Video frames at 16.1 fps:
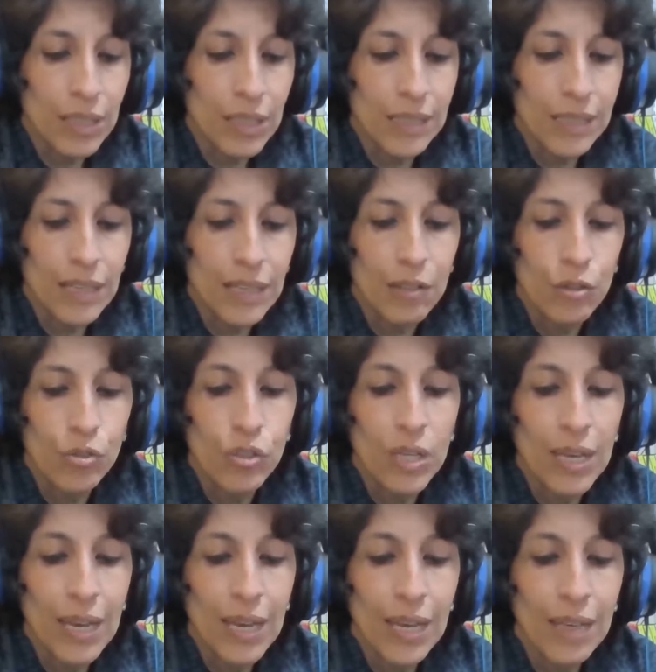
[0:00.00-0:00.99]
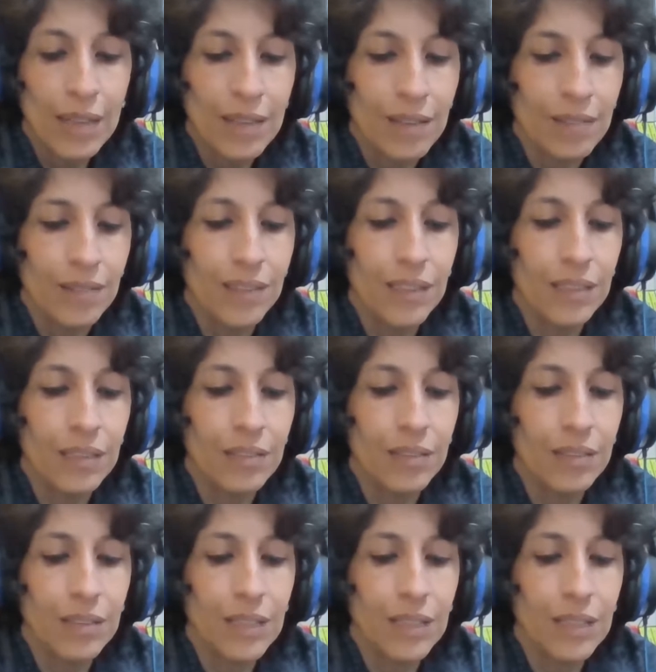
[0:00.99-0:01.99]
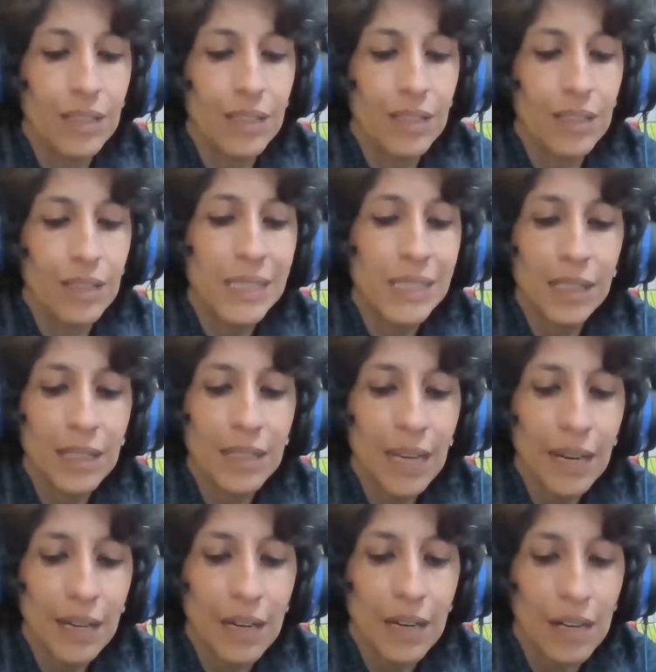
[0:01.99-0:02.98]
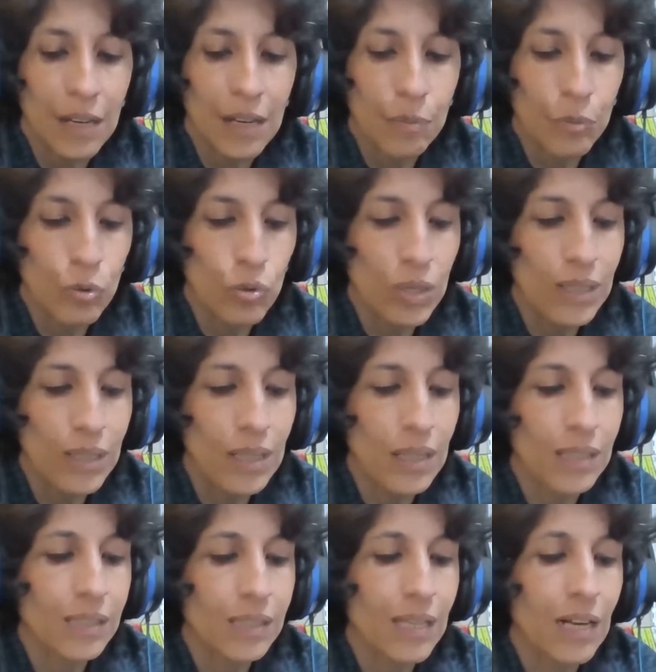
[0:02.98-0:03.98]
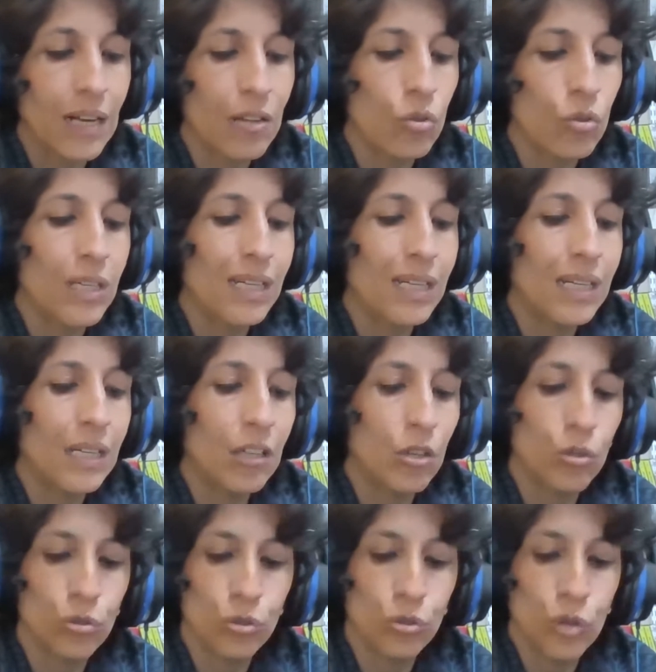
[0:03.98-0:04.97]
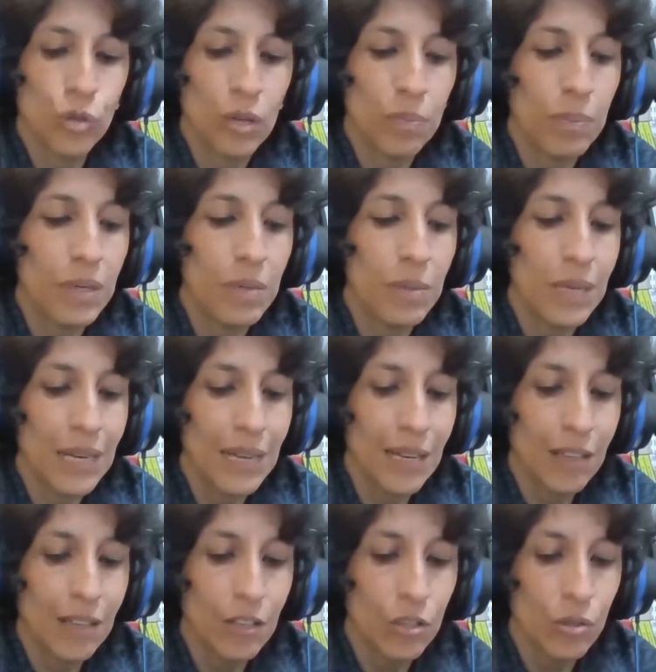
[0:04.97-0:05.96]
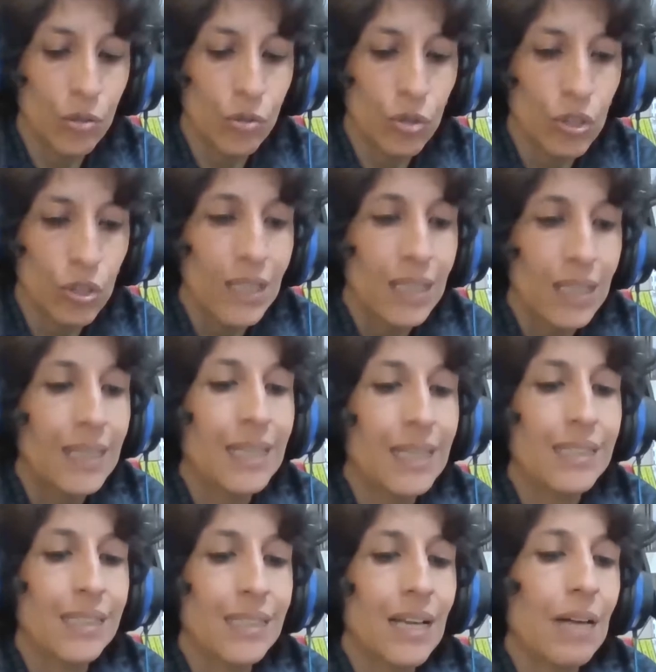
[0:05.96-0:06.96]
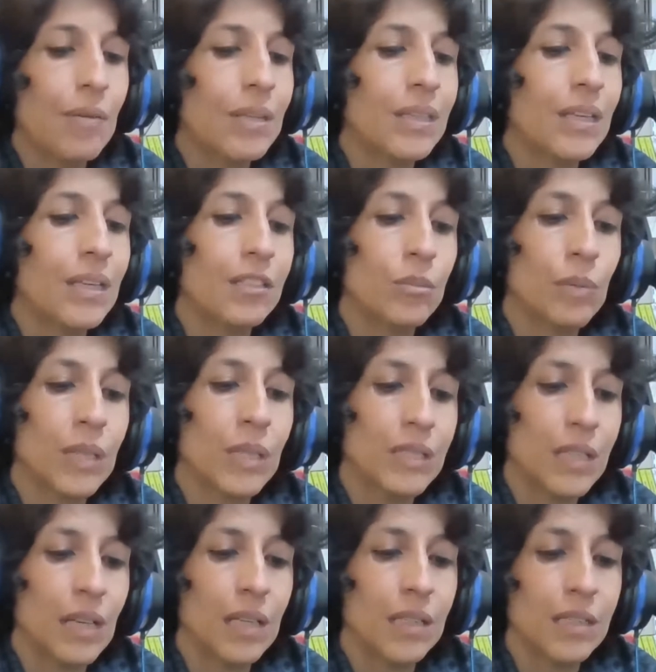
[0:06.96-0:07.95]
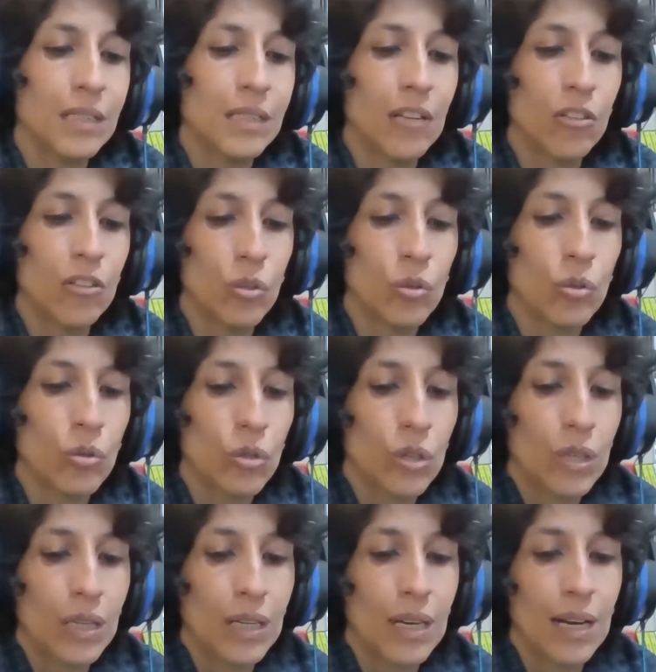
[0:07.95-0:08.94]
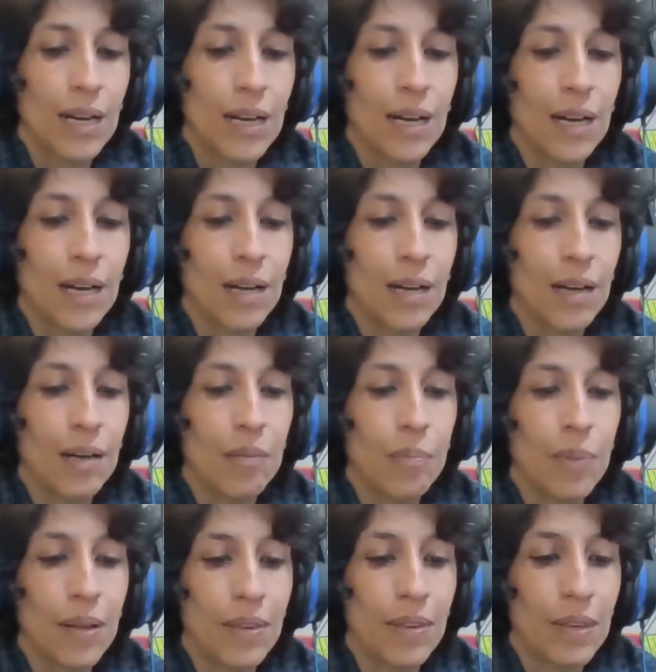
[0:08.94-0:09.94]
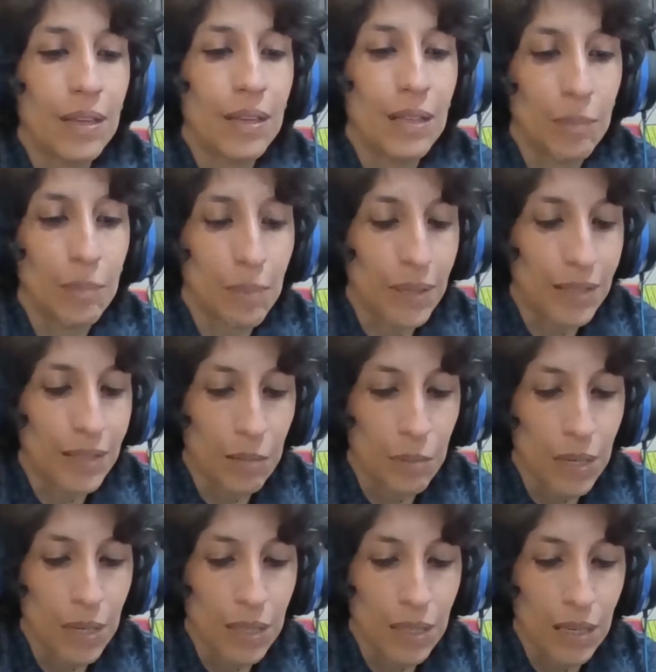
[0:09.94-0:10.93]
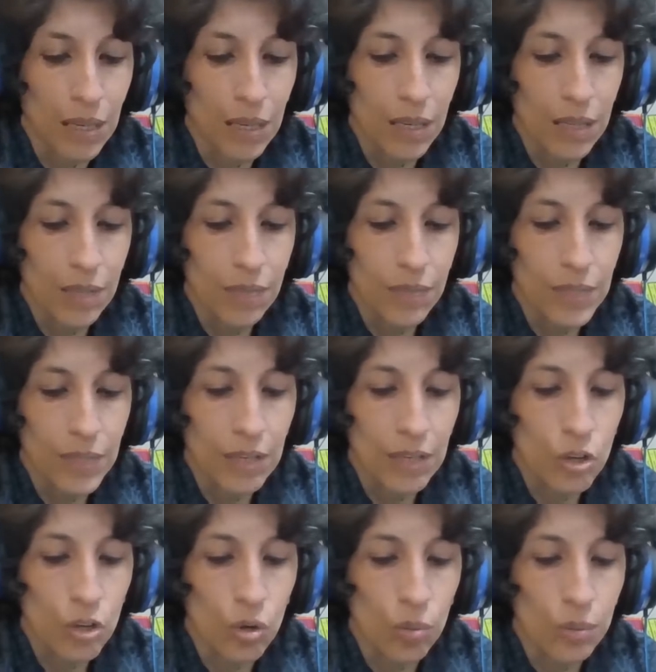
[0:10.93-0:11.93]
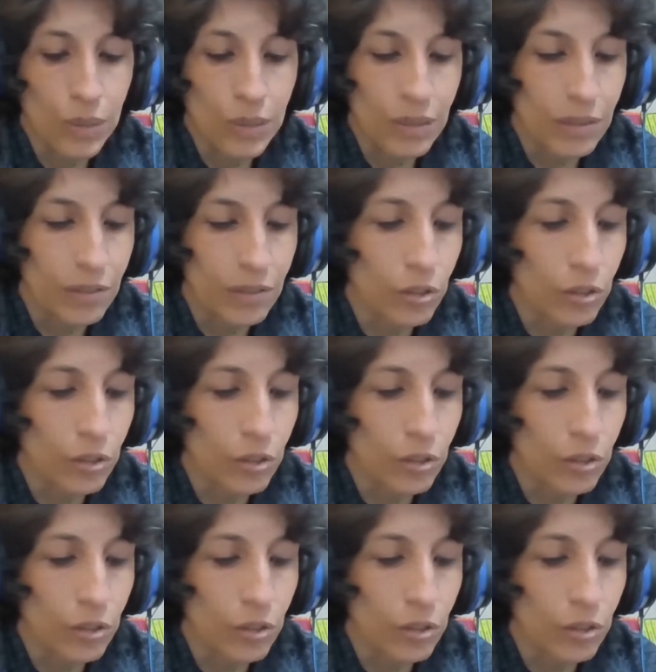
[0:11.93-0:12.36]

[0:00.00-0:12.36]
we were interested in explaining state capture and the privilege that was cross-cutting within the pandemic